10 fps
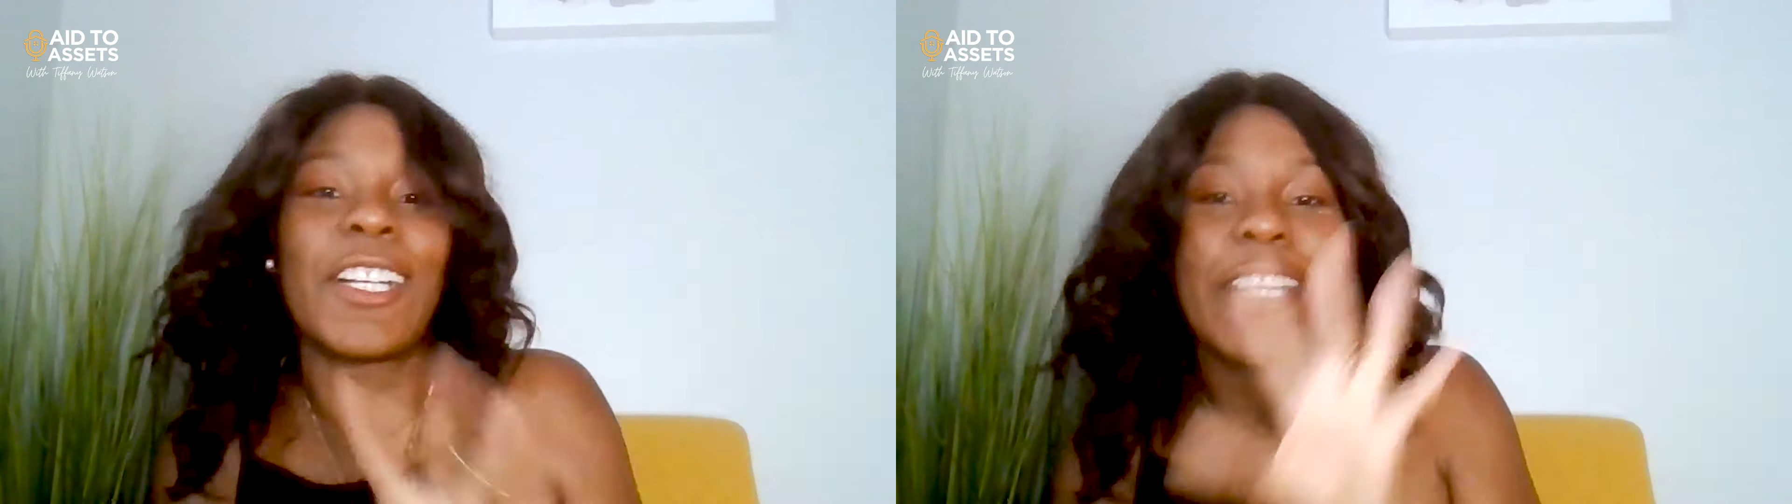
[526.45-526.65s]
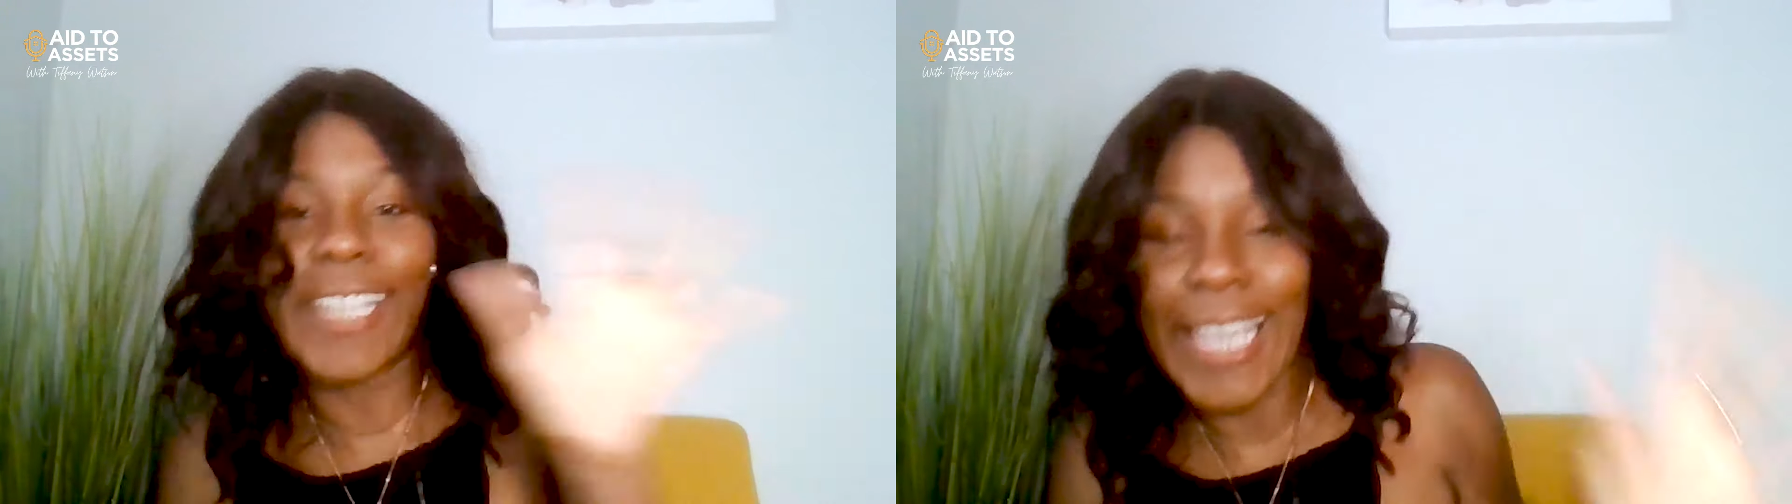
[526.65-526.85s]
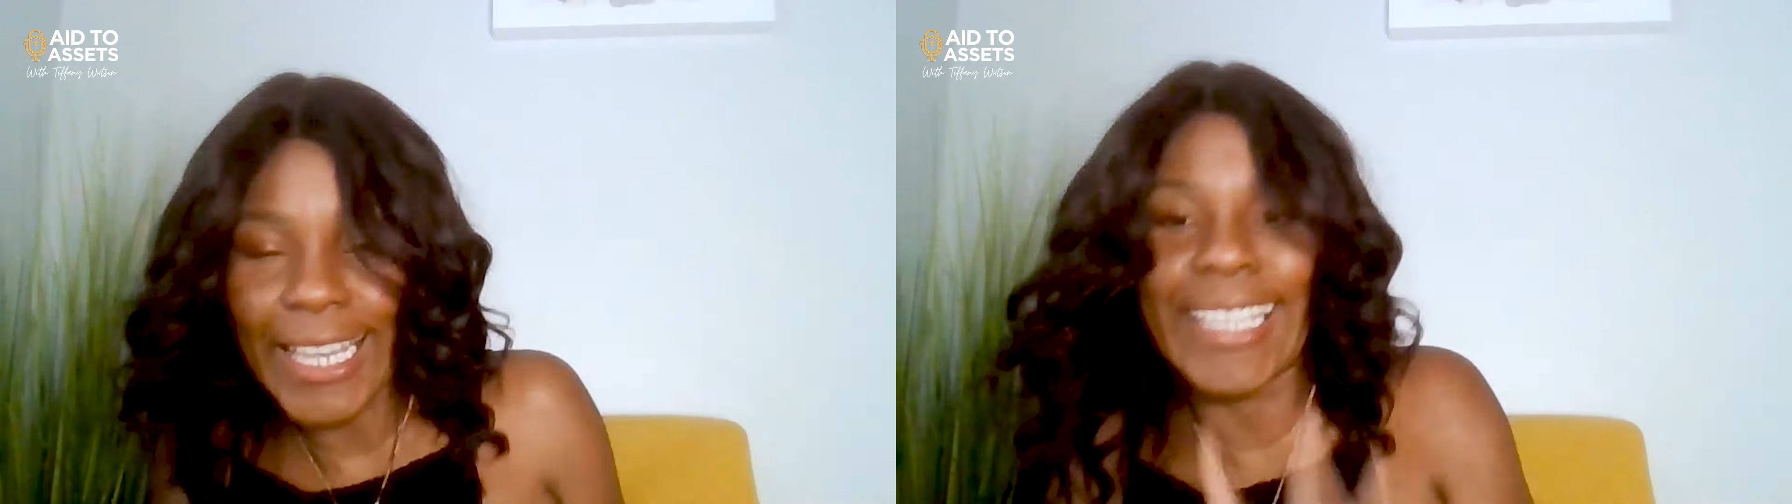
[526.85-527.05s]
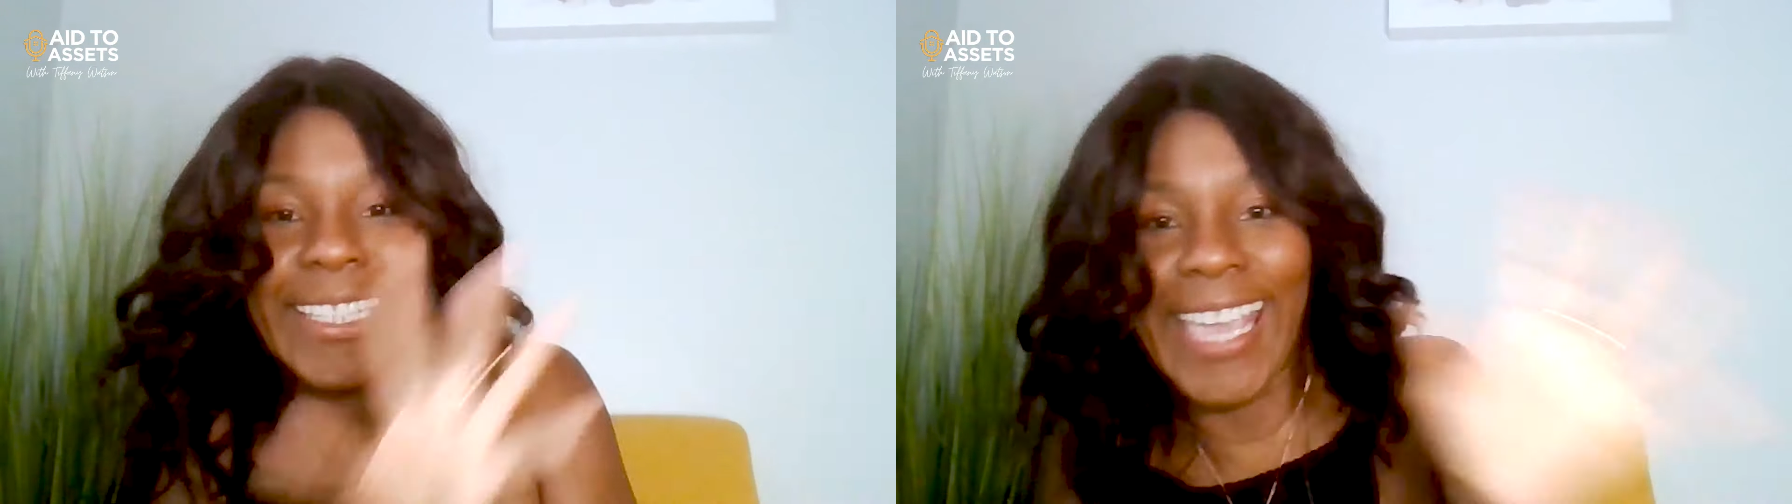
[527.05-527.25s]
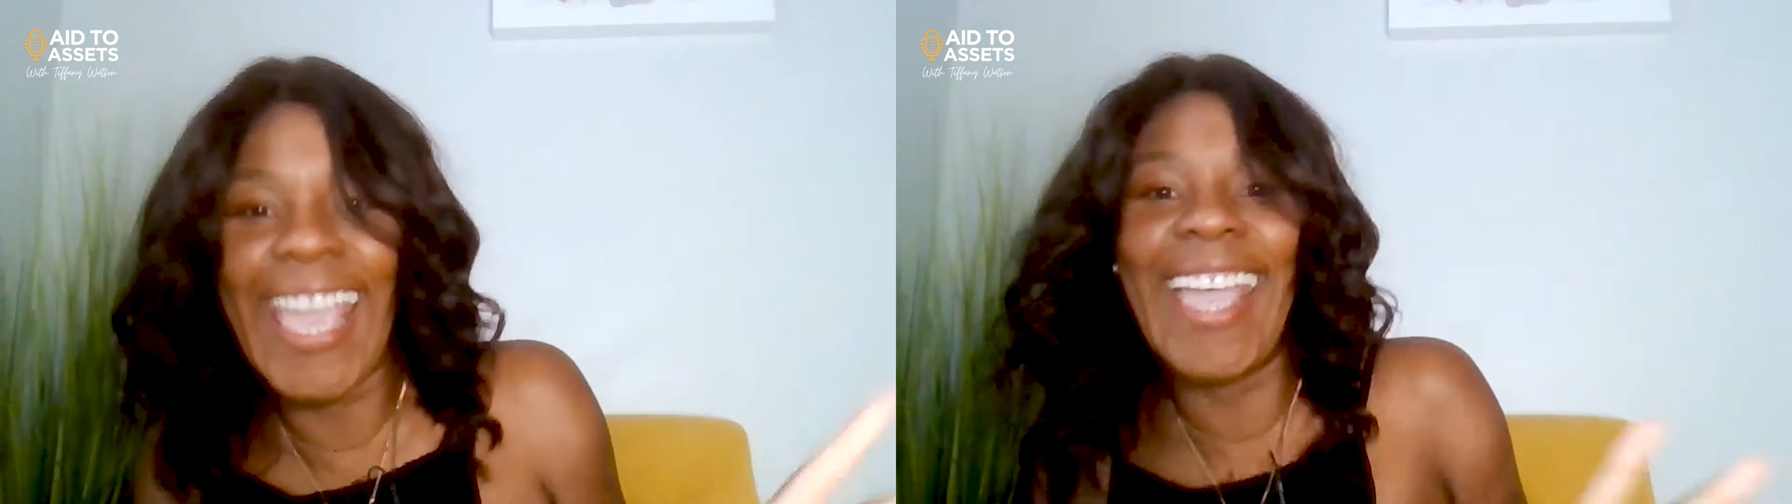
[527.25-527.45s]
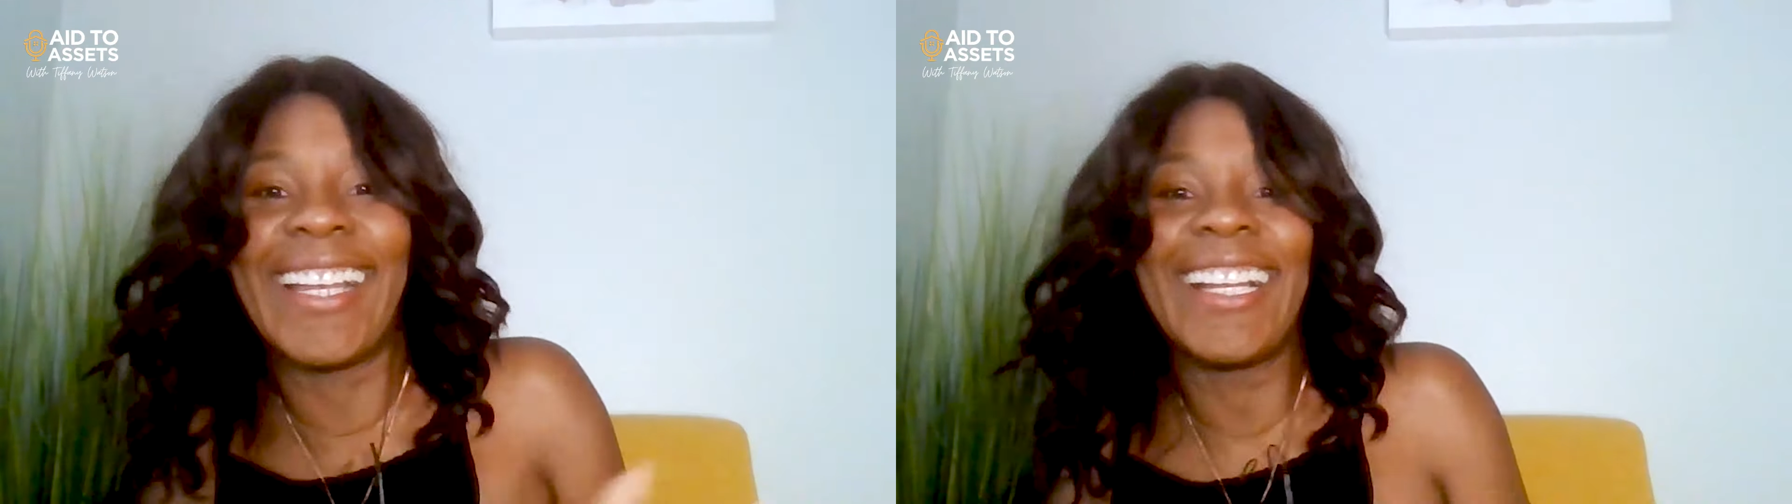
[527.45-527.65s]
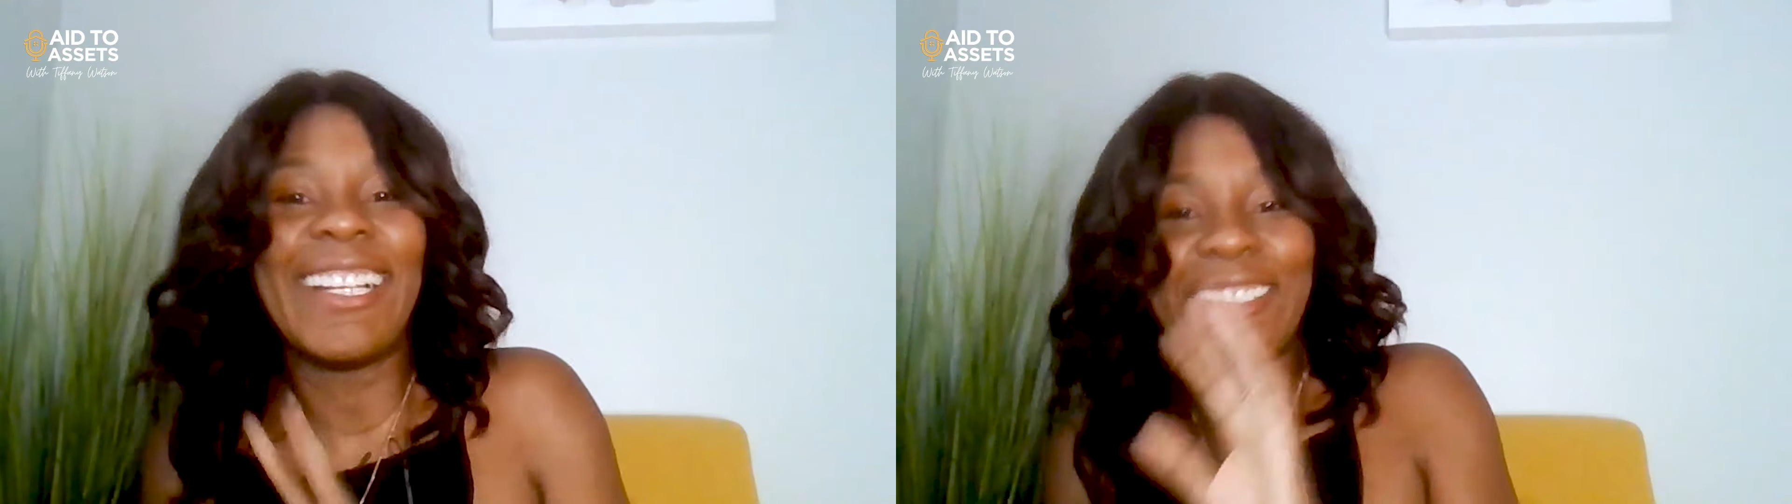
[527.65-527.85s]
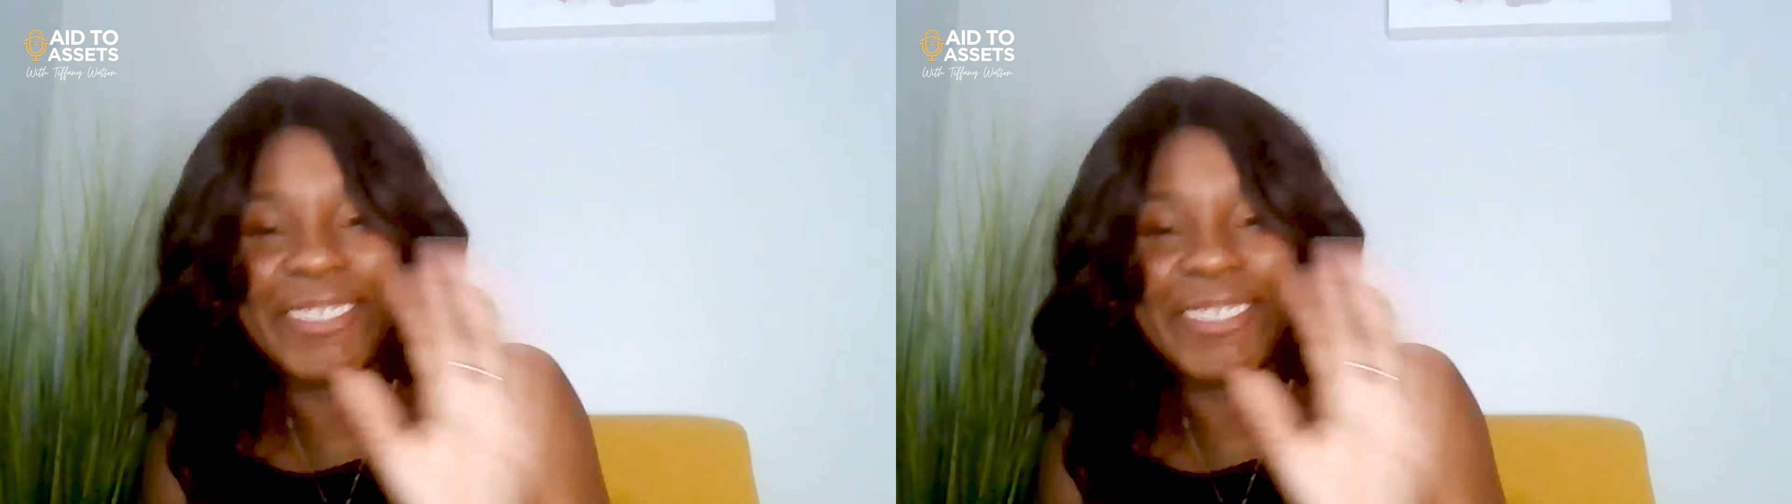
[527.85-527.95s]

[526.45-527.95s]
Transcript: you're going to get,